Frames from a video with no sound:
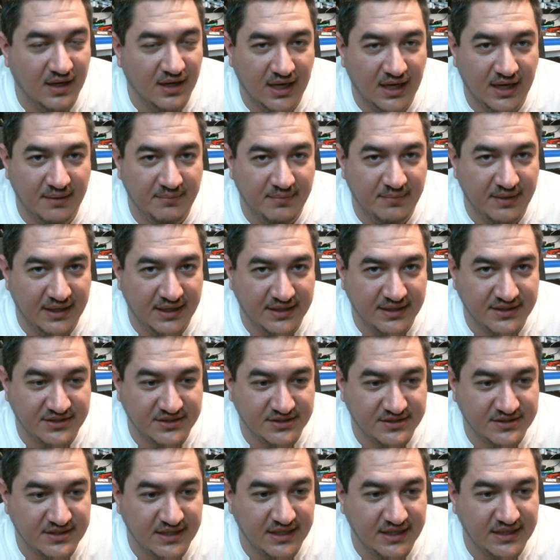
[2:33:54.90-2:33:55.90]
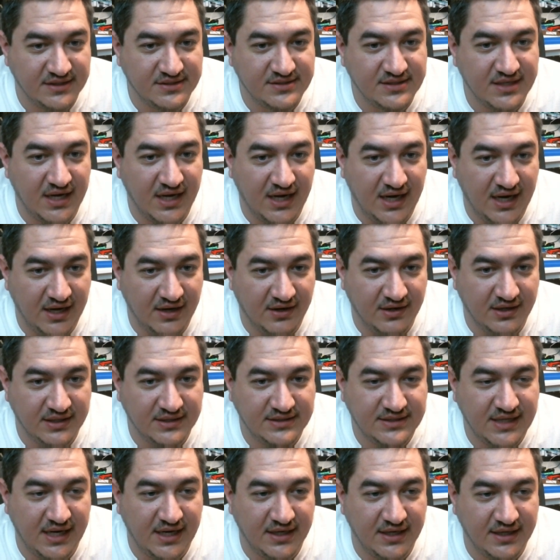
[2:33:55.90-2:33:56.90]
I mean, it's
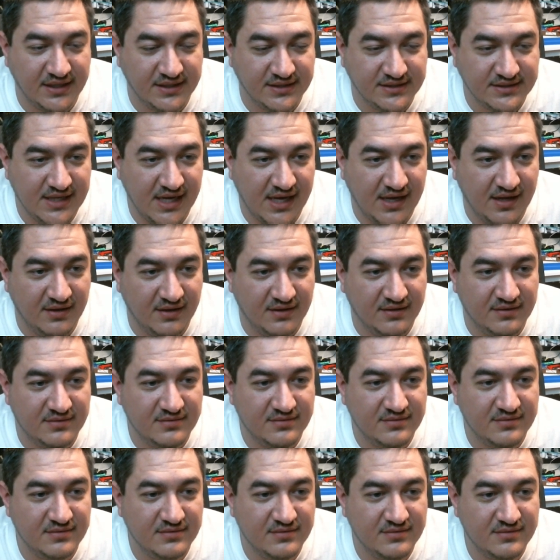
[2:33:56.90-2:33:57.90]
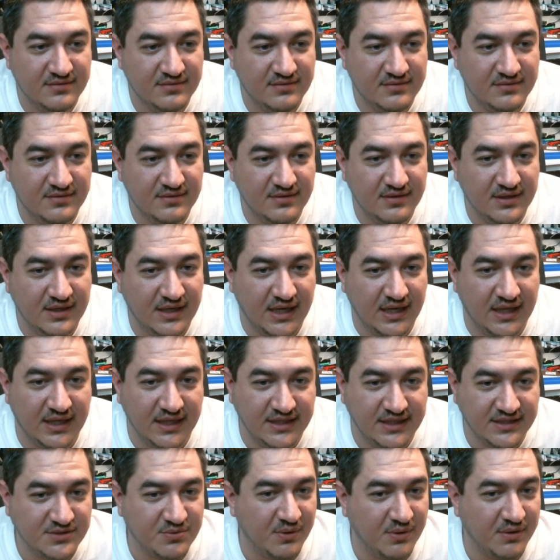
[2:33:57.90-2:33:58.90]
irritating as hell. At
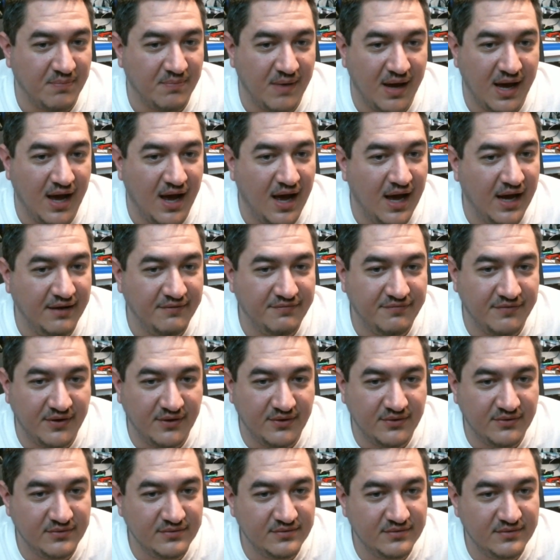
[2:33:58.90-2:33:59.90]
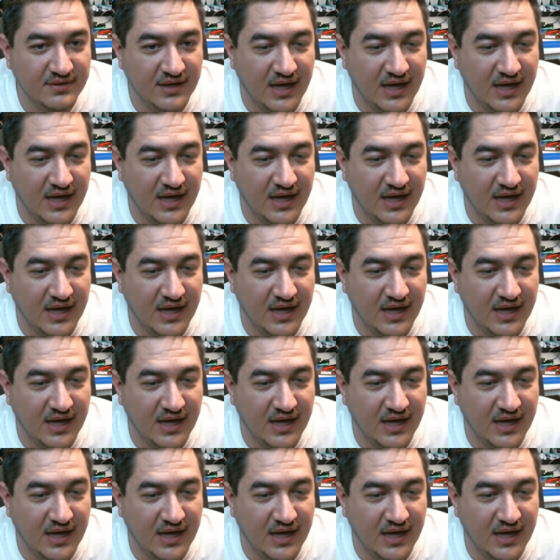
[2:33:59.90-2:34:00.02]
least with my iPhone,